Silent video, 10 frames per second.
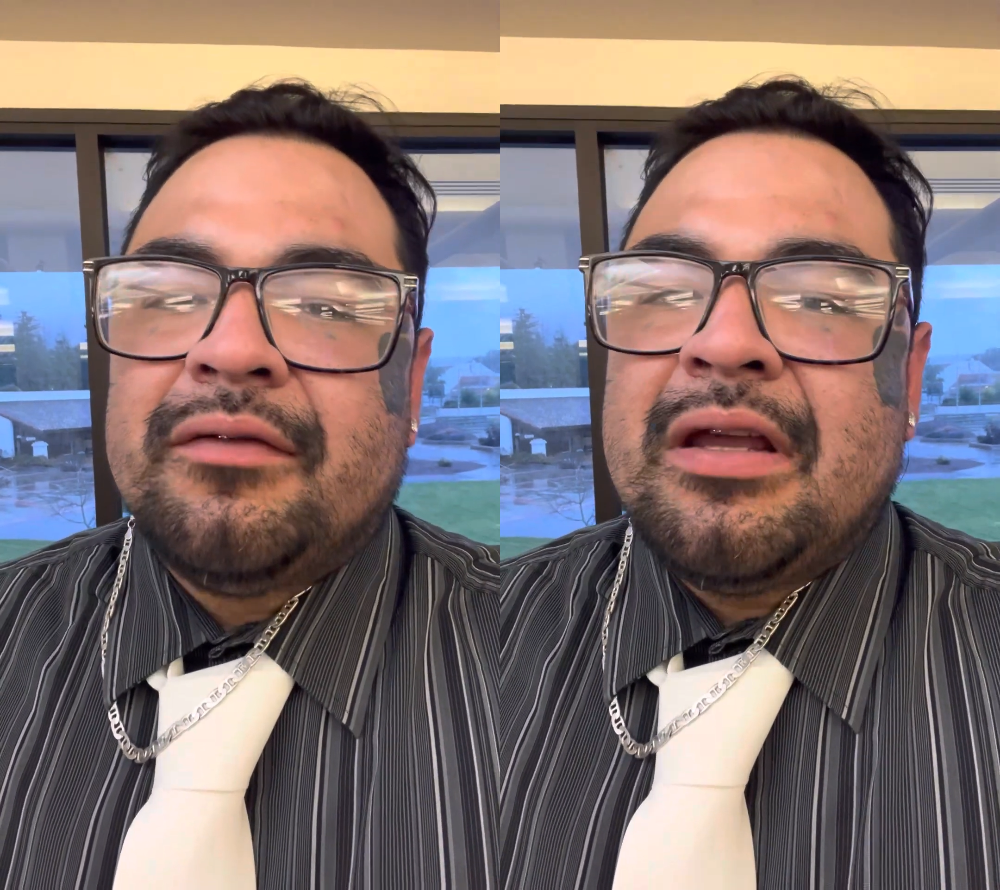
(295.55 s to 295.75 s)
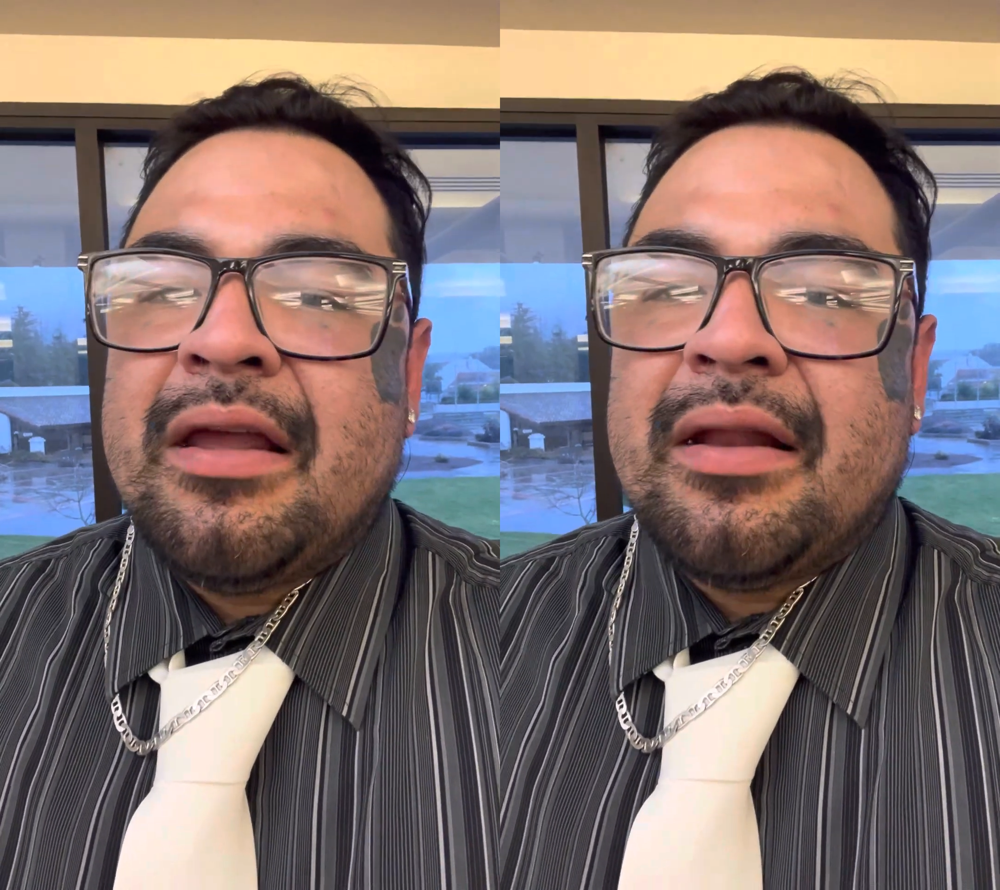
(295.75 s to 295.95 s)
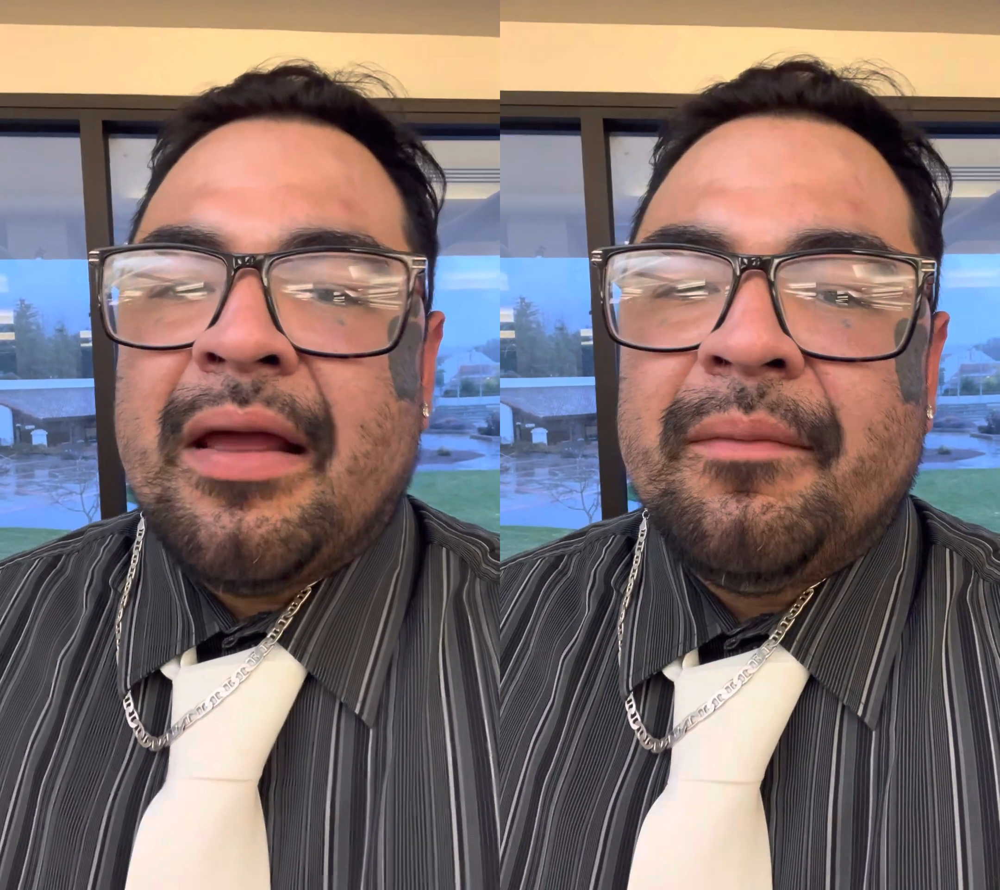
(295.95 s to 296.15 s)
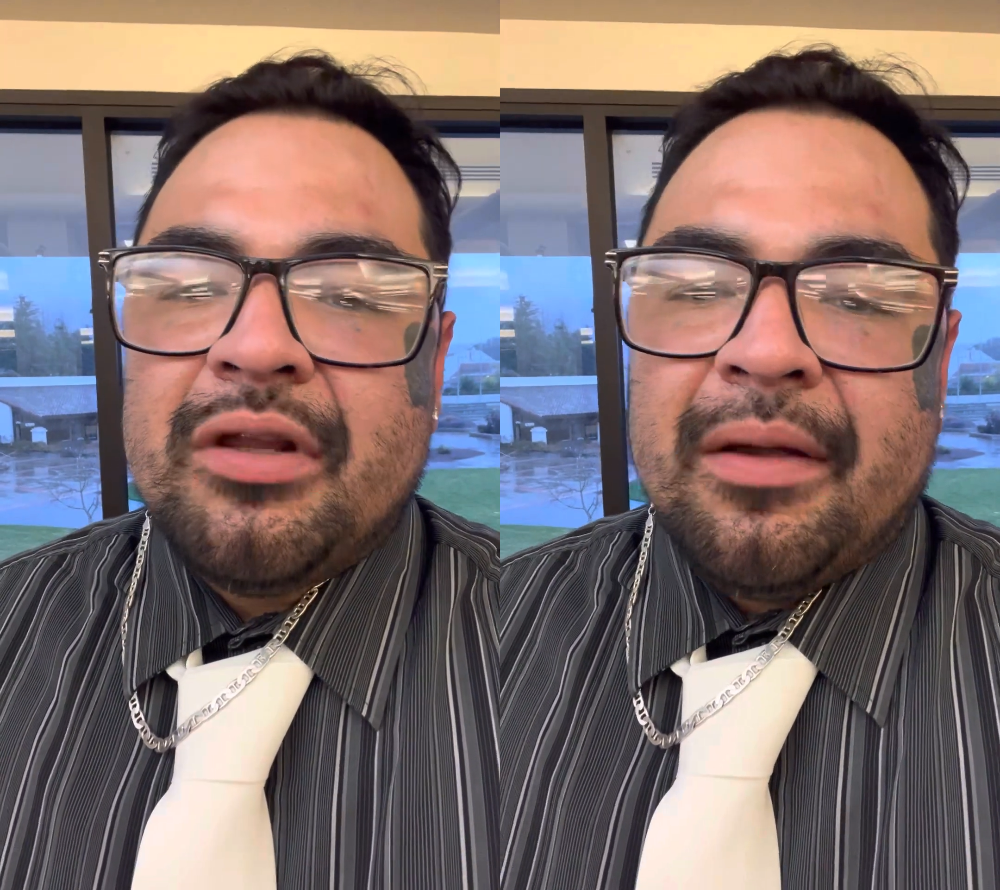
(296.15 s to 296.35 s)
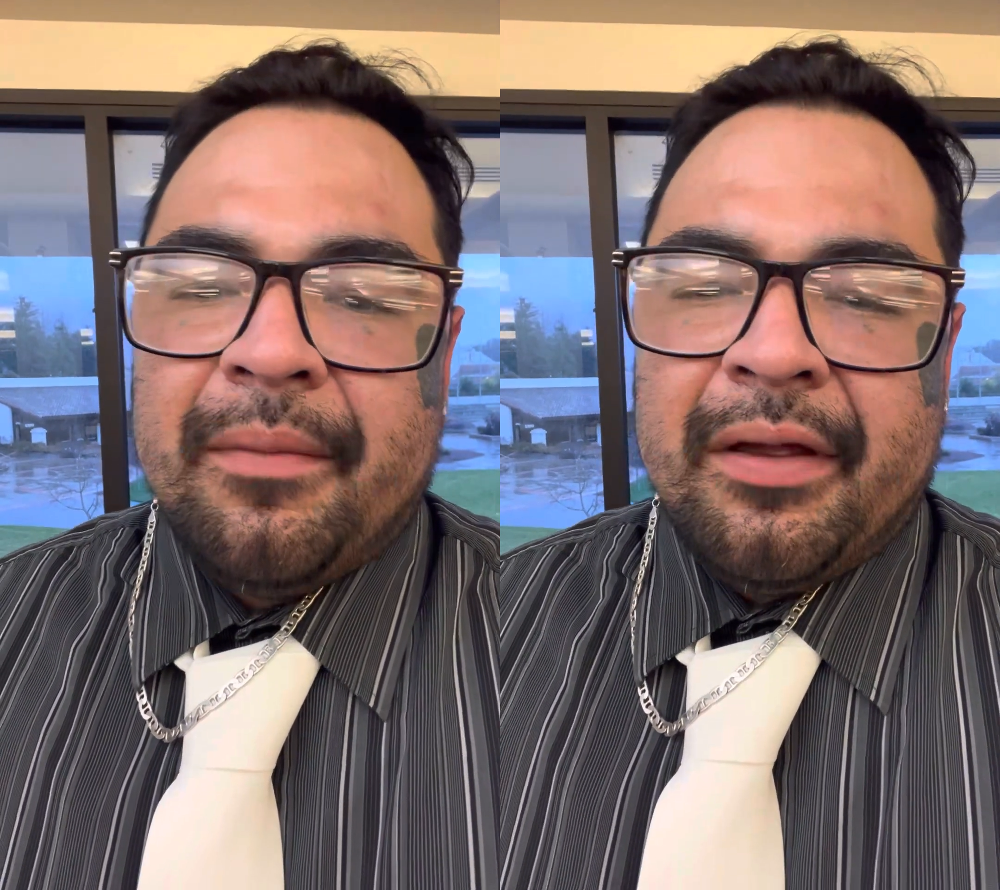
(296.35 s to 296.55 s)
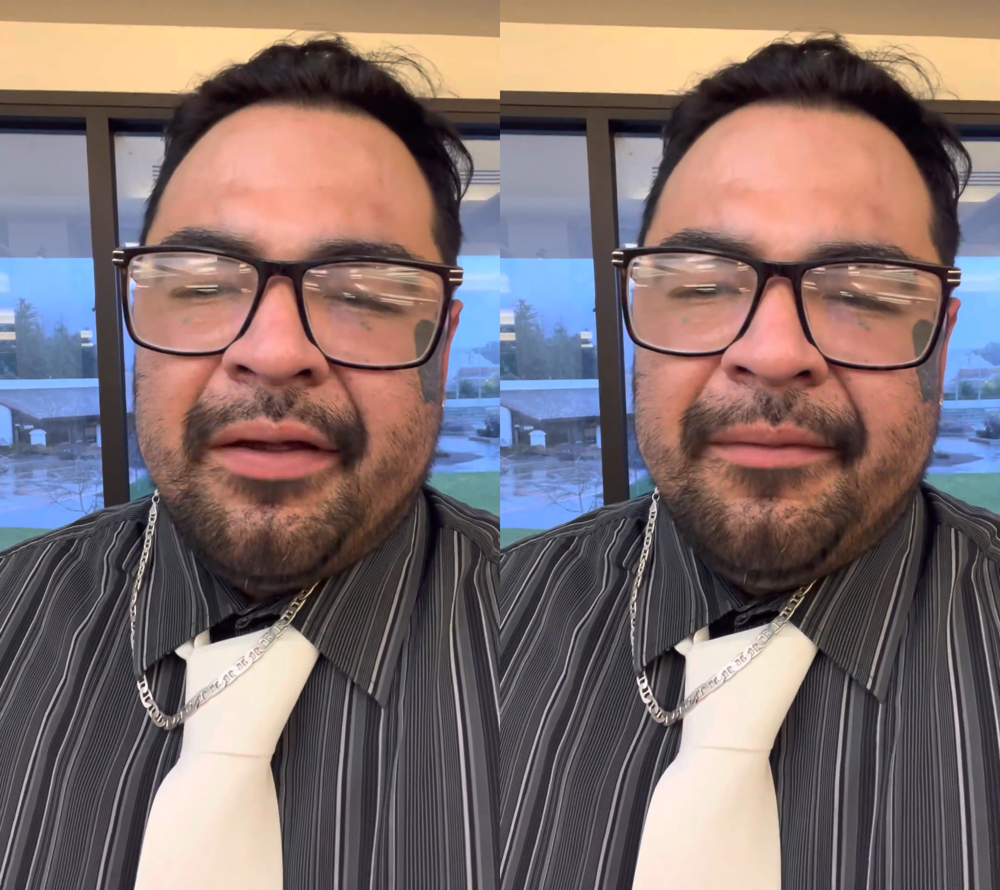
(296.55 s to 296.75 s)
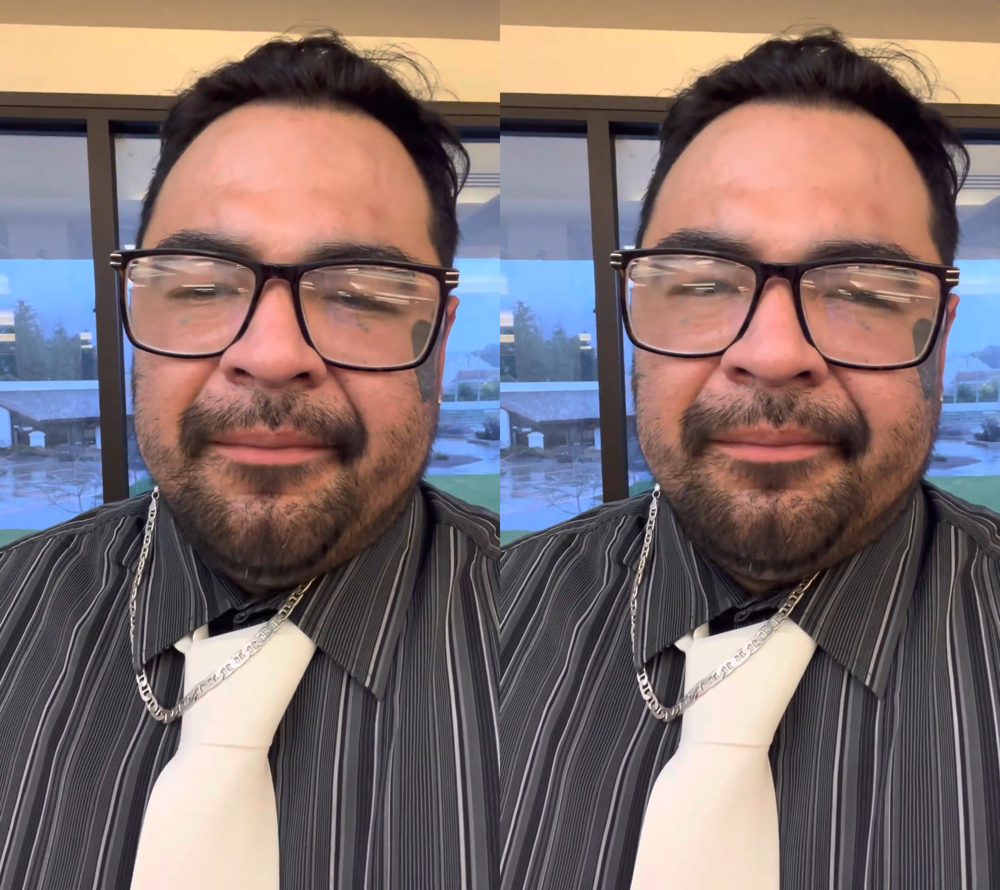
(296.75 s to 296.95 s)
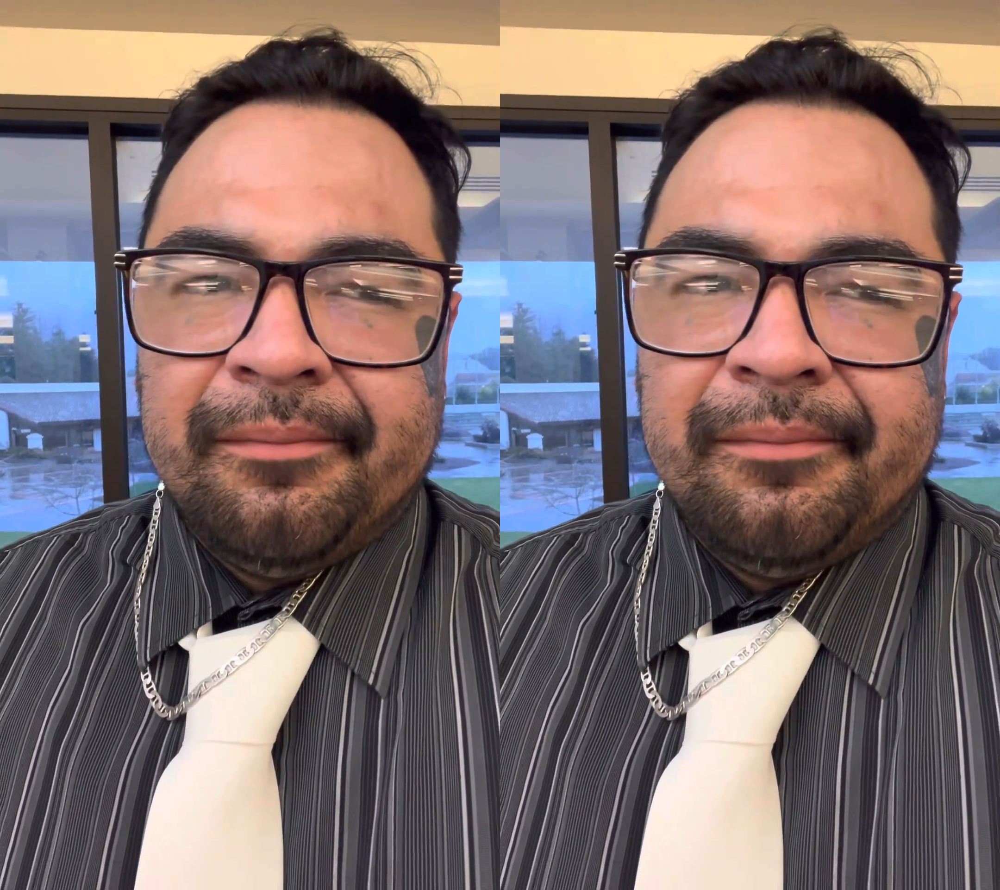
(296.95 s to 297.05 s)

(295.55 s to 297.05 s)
taking MDMA